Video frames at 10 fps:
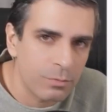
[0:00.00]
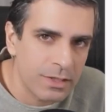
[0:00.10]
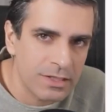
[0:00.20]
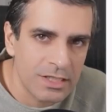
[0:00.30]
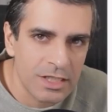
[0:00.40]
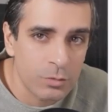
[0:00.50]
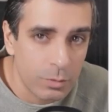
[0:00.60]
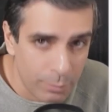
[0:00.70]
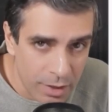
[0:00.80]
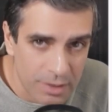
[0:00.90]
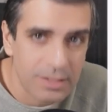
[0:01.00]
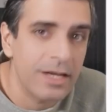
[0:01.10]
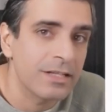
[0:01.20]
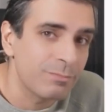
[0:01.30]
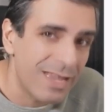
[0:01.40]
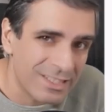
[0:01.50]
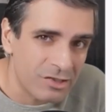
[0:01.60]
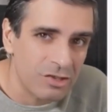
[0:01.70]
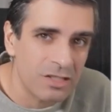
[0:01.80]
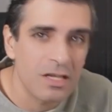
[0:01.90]
to businesses with personalized
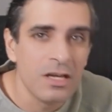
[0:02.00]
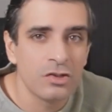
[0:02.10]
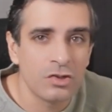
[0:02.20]
messages